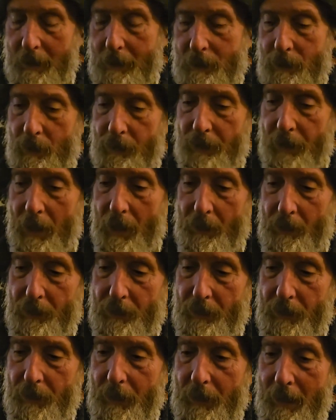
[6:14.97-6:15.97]

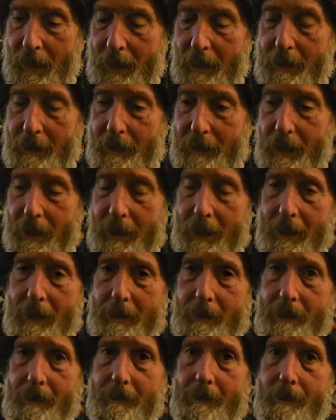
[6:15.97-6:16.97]

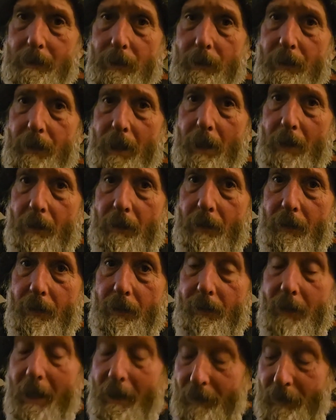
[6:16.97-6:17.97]
2018,
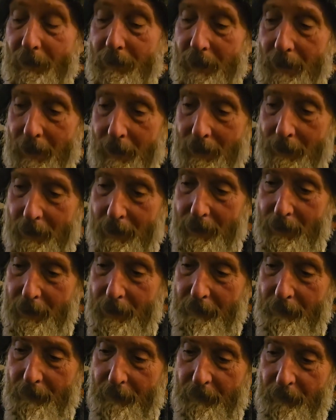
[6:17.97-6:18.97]
2017.
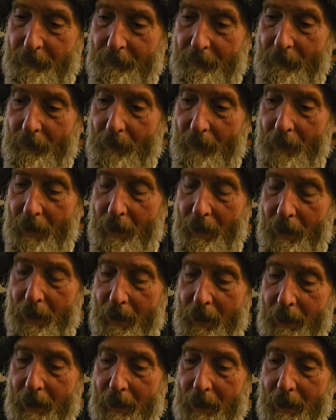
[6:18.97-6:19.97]

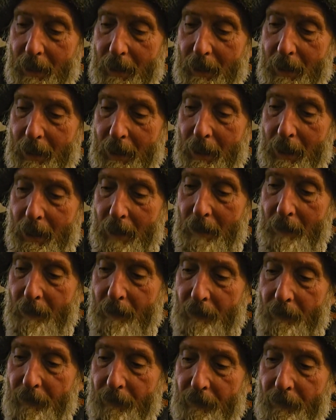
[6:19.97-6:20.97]
I have
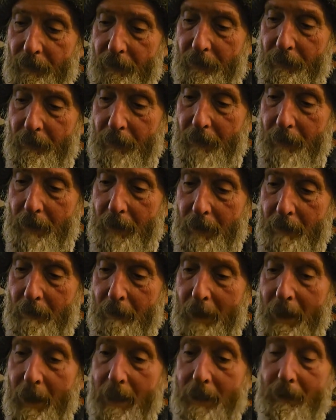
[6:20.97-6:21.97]

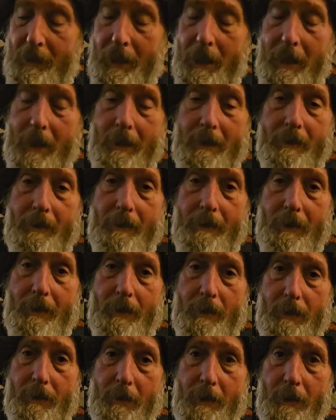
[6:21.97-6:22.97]
migraine, which
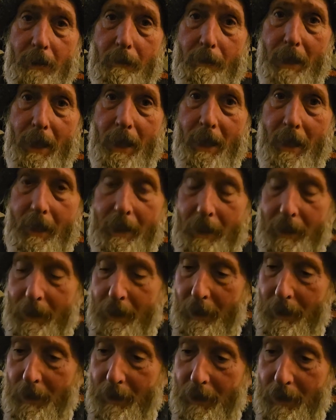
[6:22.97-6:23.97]
is really bad,
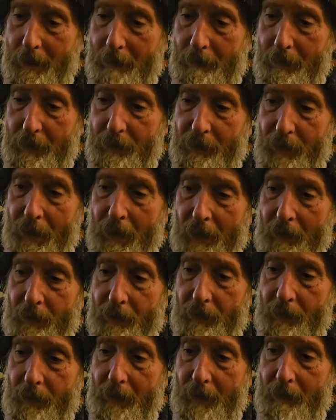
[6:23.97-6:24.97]
besides
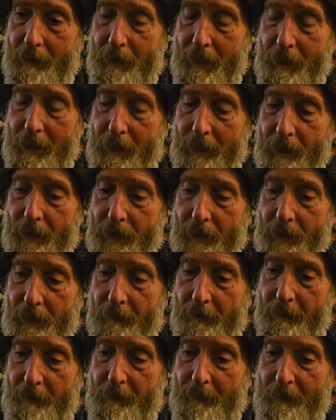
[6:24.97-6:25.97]
the diabetes.
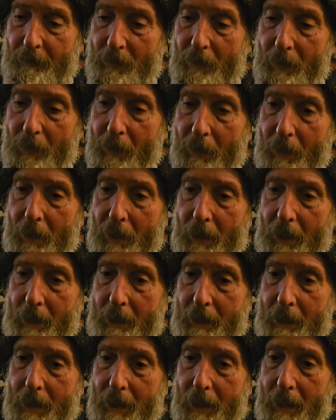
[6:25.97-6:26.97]

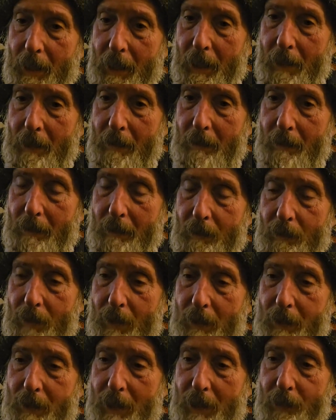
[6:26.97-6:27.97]
And I had
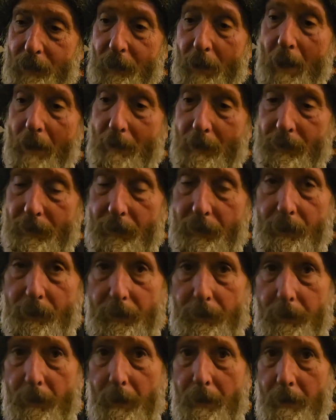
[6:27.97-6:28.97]
what they thought was a
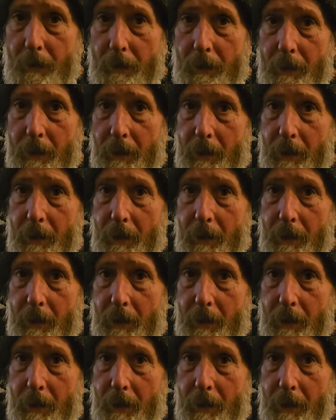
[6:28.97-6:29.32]
stroke.